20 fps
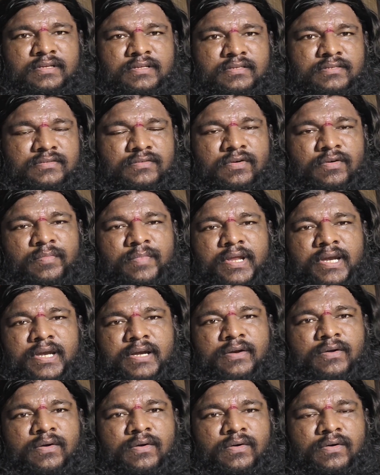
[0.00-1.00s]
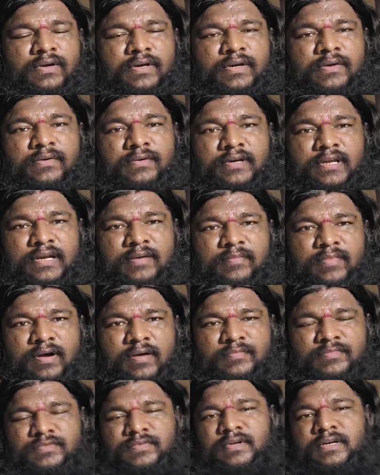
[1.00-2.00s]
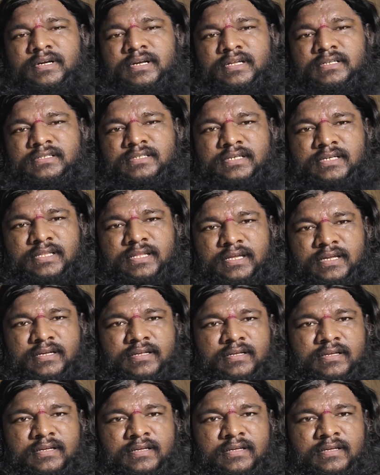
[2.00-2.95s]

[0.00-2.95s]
so many nuclear bombs were tested there.